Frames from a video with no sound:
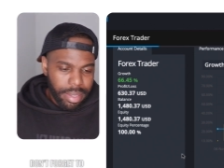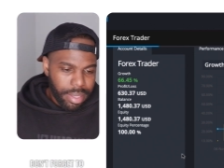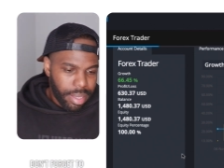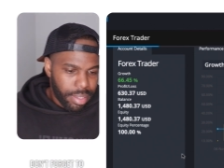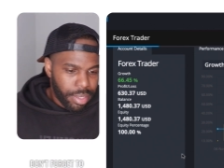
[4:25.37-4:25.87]

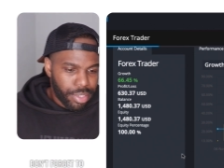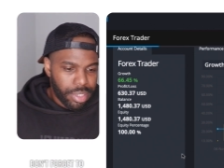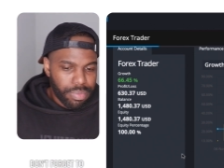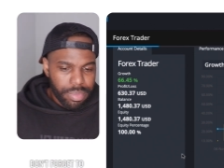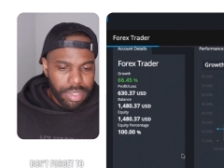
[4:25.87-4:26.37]
then this is
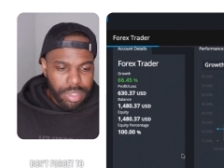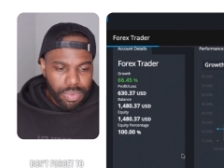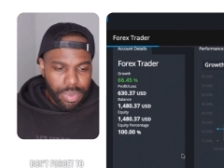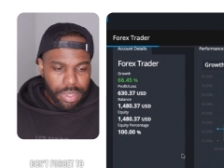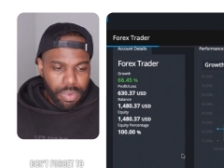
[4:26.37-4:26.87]
this is
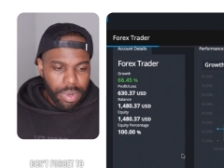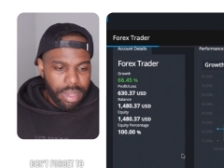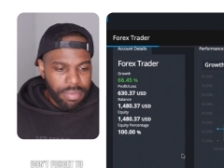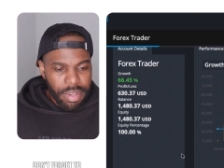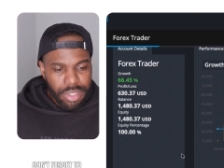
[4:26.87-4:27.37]
where you want to
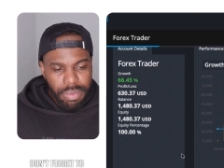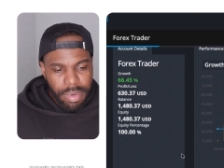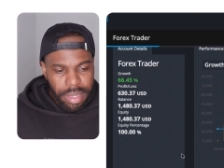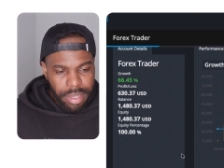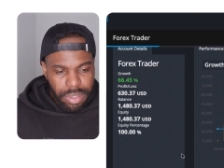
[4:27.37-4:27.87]
invest your
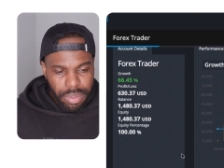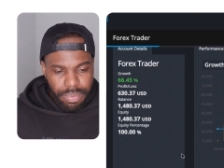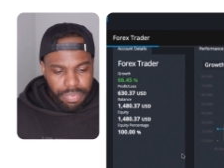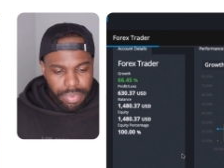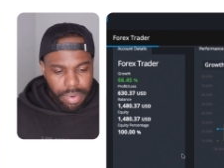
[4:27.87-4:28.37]
money into.
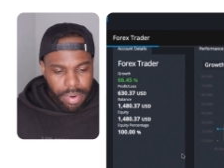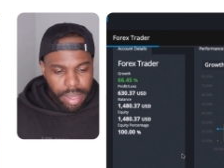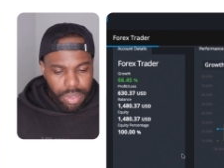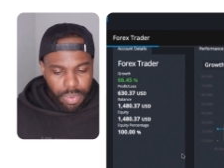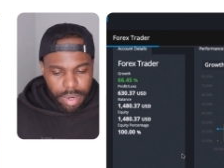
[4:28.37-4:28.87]
All right,
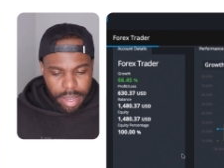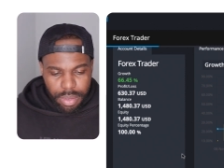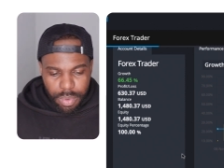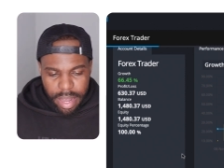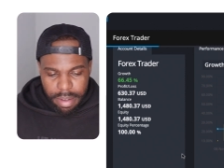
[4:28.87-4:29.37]
you want to you
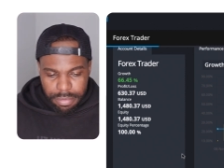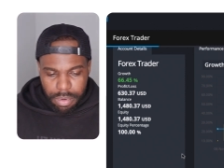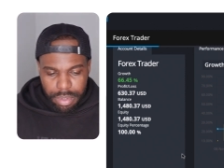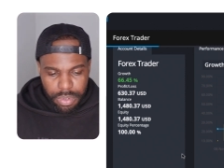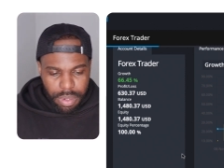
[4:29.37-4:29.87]
want to have full
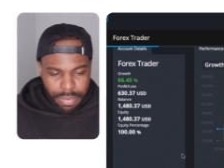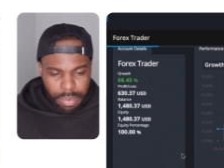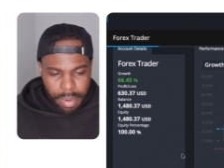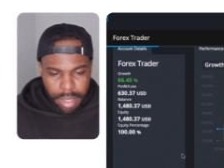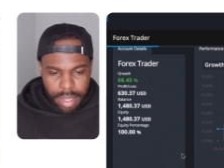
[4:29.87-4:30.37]
control of your
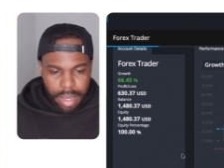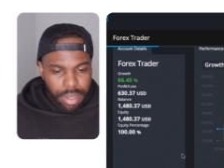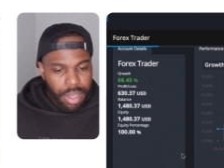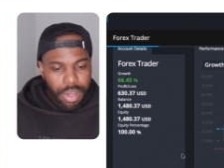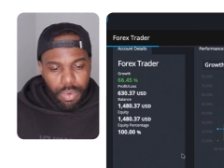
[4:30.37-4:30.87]
money, like
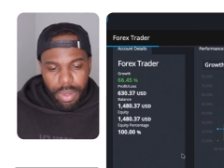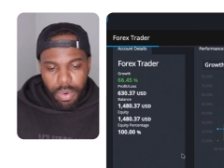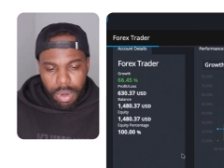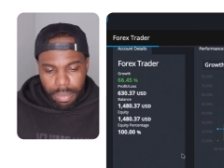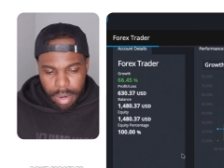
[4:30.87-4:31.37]
with
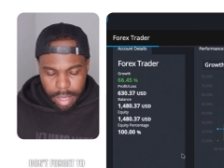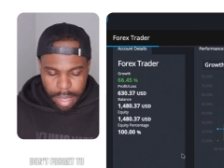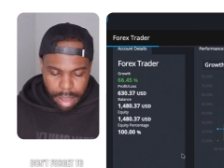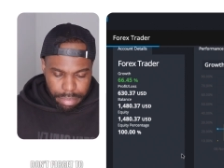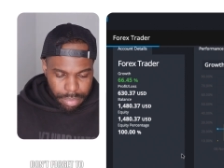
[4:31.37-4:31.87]
Coin Market
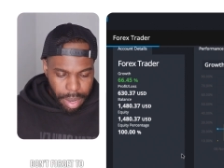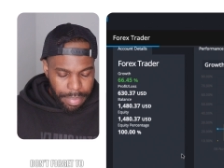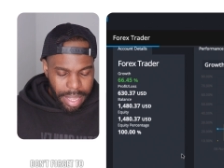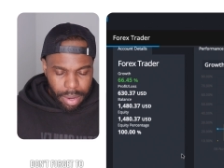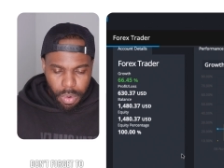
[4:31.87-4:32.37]
Cap, right? I
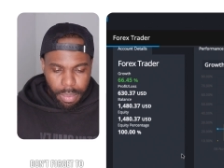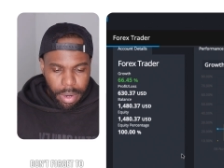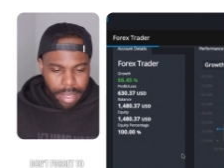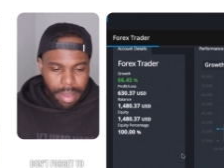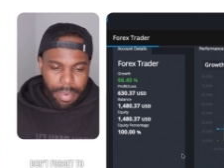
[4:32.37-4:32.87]
mean not Coin
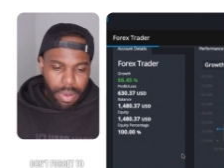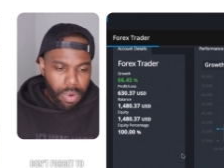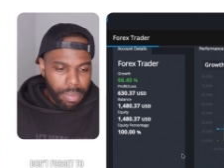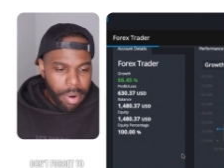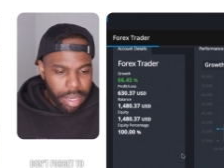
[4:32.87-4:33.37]
Market Cap, but
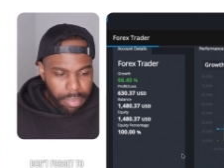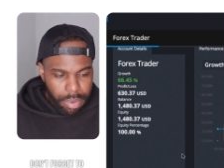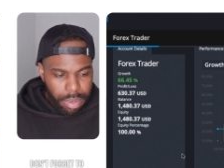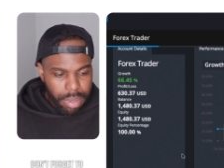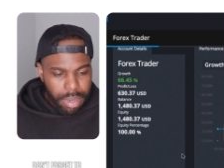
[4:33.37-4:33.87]
Coin Market
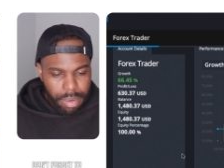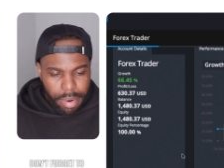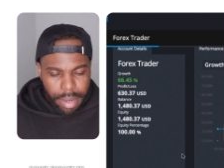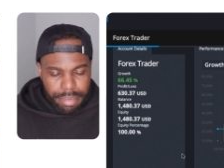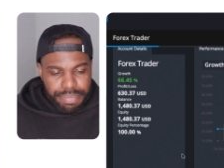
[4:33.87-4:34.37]
Bull, right?